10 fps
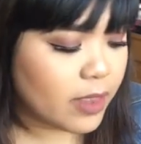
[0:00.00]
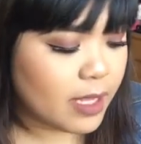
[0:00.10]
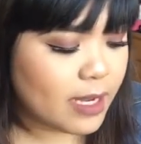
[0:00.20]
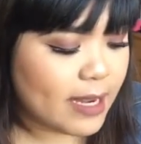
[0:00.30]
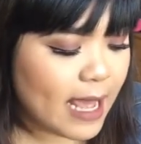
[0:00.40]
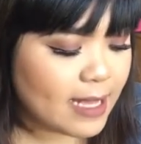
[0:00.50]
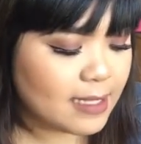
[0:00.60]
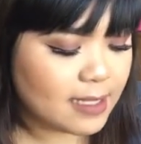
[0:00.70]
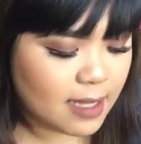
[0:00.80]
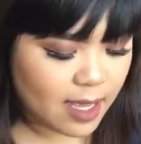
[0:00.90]
The
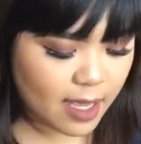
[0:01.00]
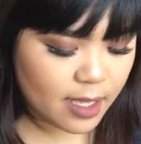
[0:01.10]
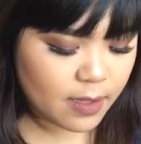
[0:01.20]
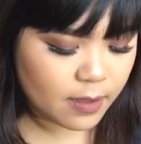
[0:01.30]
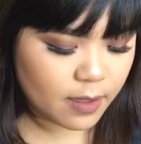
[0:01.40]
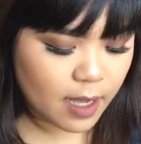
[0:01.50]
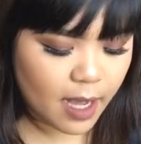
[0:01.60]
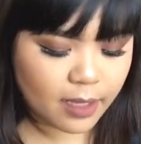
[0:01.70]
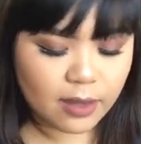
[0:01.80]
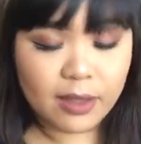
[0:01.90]
next thing
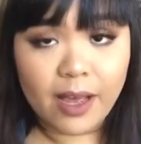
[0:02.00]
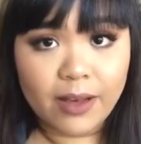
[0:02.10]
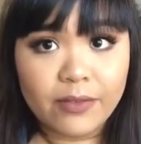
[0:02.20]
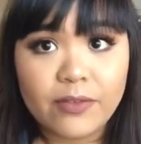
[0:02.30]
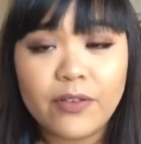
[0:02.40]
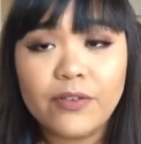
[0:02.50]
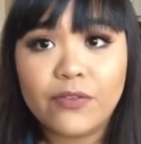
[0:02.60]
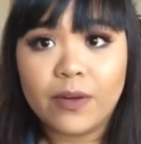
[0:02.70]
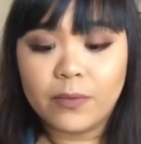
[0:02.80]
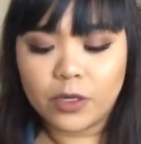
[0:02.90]
I love
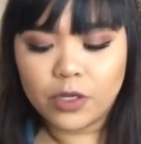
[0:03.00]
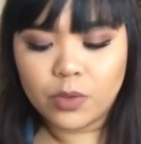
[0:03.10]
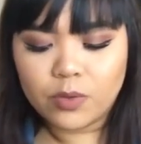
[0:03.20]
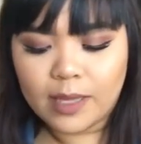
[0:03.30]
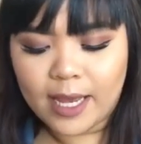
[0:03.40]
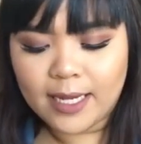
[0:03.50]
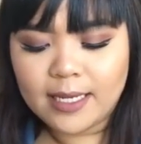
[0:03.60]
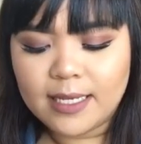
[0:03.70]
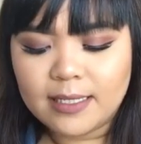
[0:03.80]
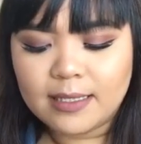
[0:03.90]
from their new
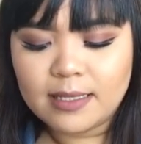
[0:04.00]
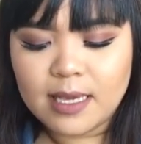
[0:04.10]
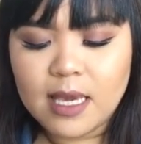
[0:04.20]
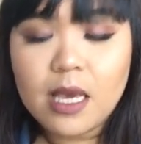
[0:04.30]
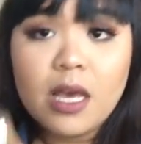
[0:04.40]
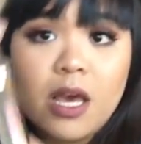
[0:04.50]
line is the